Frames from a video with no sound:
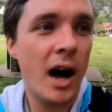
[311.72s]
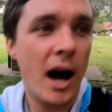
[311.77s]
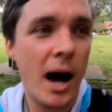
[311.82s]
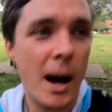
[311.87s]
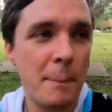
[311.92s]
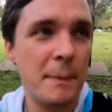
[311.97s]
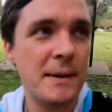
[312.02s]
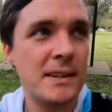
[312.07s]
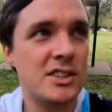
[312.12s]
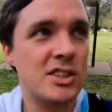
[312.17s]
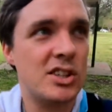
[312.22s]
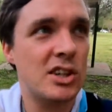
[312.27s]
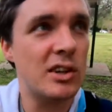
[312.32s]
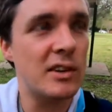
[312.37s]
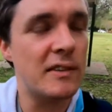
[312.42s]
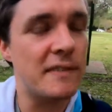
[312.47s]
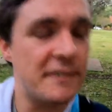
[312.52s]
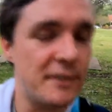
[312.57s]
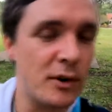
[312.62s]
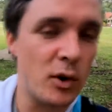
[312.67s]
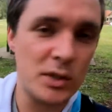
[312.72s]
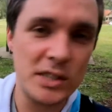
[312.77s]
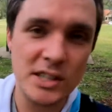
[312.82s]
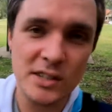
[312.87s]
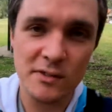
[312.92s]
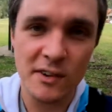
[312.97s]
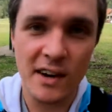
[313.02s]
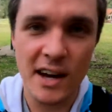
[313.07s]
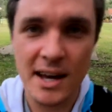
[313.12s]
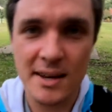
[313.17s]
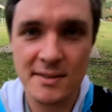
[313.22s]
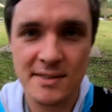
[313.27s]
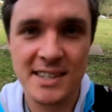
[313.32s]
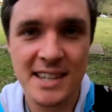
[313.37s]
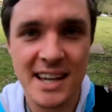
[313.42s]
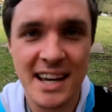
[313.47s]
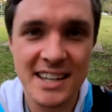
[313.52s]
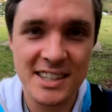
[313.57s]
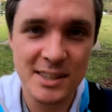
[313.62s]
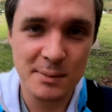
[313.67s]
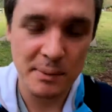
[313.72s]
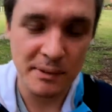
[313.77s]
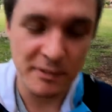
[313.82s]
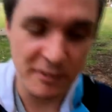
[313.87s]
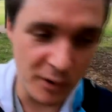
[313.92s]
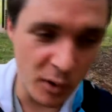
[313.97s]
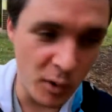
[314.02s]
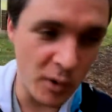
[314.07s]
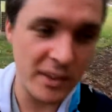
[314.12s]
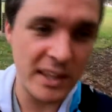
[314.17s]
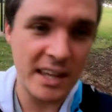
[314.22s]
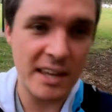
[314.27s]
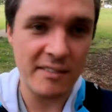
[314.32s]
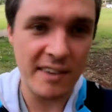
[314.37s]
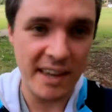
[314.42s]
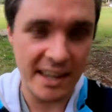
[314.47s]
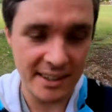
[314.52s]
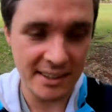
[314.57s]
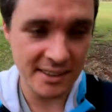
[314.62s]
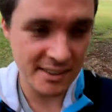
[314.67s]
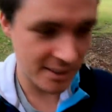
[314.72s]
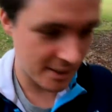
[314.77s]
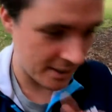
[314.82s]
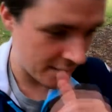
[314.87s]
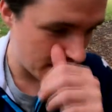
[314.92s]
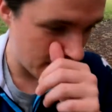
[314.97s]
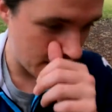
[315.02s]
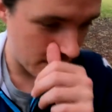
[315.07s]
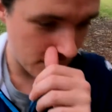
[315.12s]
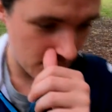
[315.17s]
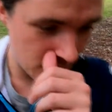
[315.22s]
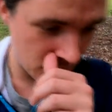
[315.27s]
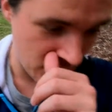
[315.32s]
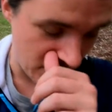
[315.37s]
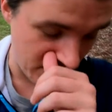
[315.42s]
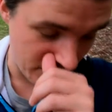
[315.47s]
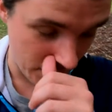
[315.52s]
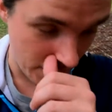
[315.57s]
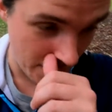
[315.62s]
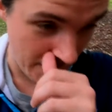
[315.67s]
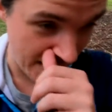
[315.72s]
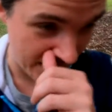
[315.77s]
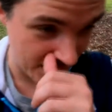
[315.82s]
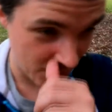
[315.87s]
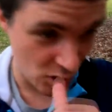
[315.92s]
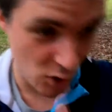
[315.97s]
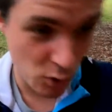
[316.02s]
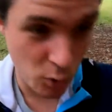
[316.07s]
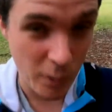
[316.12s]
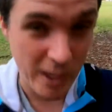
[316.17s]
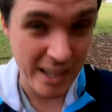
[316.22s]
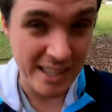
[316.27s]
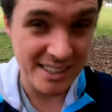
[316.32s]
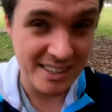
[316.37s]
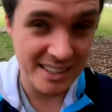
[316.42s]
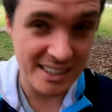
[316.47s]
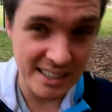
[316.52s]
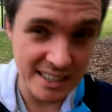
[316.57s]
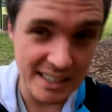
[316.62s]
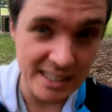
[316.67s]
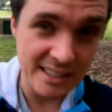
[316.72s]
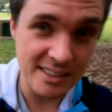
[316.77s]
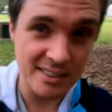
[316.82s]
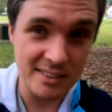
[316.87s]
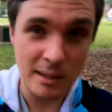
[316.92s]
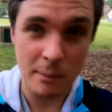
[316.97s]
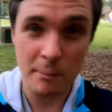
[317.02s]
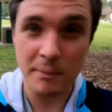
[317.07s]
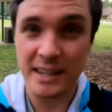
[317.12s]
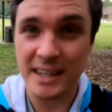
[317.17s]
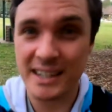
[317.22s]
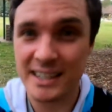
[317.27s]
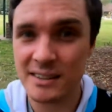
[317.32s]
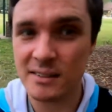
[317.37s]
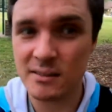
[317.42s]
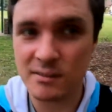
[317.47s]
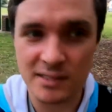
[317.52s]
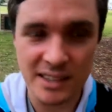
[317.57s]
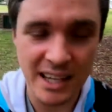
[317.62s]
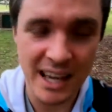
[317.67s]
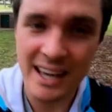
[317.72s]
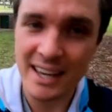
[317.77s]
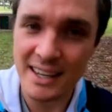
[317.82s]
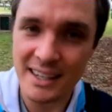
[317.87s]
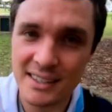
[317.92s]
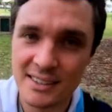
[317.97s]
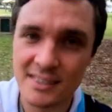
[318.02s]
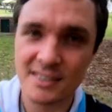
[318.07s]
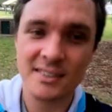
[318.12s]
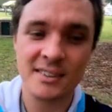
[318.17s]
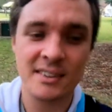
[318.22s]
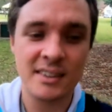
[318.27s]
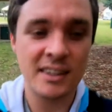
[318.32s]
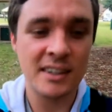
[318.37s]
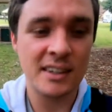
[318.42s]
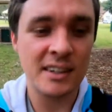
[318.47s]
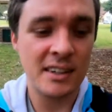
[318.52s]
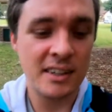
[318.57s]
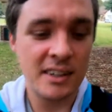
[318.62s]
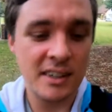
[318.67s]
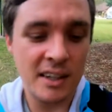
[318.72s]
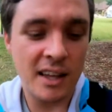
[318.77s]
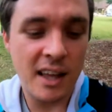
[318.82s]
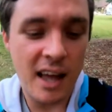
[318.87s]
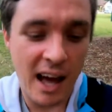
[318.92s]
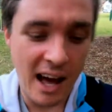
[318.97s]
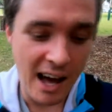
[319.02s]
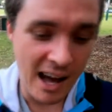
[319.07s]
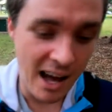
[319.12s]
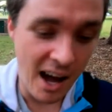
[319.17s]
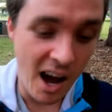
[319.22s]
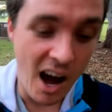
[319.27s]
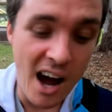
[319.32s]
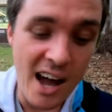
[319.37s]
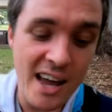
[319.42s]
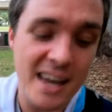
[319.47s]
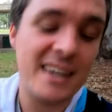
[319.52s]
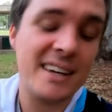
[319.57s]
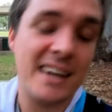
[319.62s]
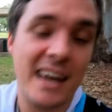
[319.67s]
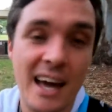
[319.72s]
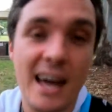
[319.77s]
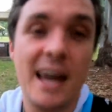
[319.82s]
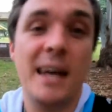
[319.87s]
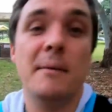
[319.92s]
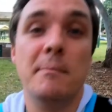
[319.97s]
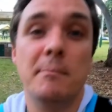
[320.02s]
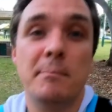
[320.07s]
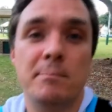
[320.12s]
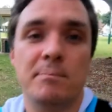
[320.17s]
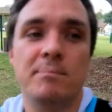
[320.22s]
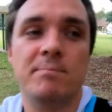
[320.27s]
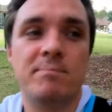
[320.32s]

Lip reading: up until 45 days before the event, so I've got about 20 something days, I can